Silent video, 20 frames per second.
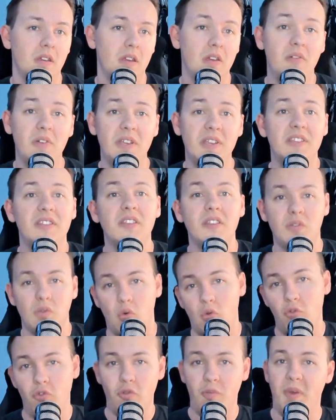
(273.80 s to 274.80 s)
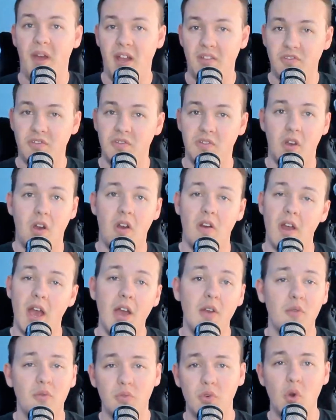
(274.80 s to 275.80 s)
At least these older batches are.
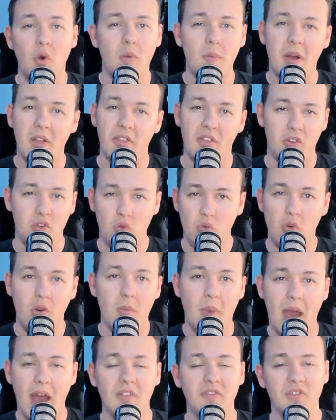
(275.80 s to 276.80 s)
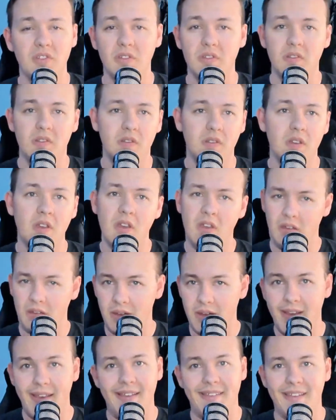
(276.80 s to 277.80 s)
I don't know about the newer batches,
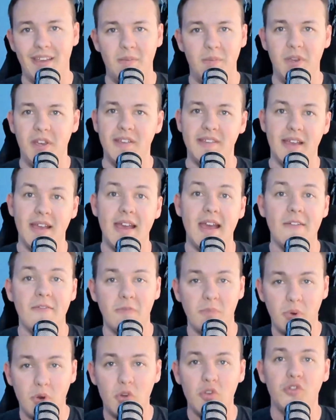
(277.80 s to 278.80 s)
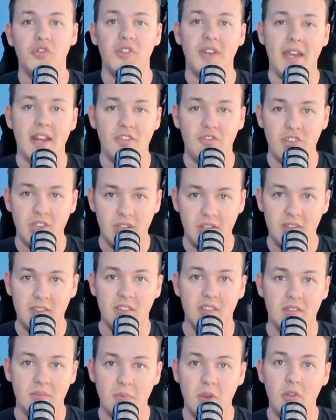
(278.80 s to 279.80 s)
like I said, because I haven't personally had a chance
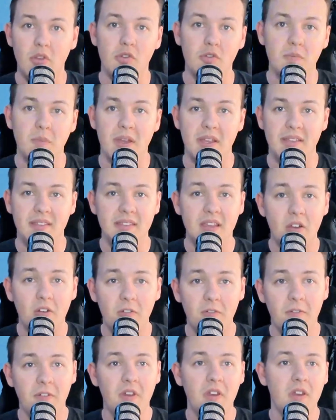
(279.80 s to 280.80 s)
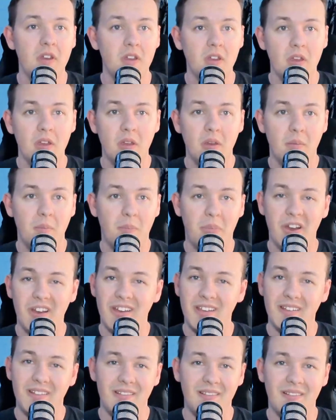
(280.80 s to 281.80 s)
to smell those myself.
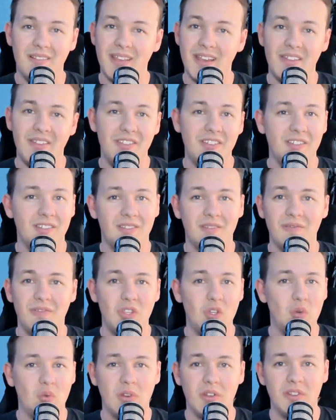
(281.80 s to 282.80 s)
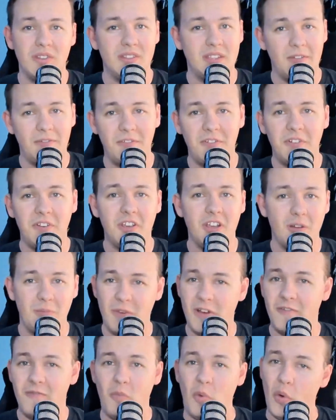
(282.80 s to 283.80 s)
But yeah, these new ones definitely come
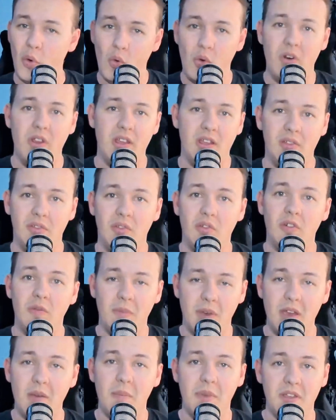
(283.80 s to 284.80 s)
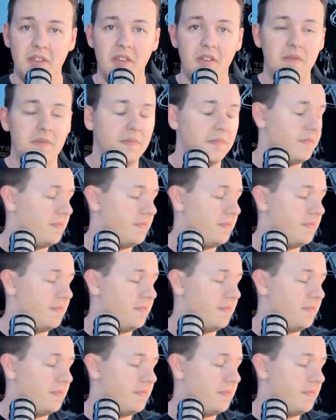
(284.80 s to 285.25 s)
off more oriental in my opinion.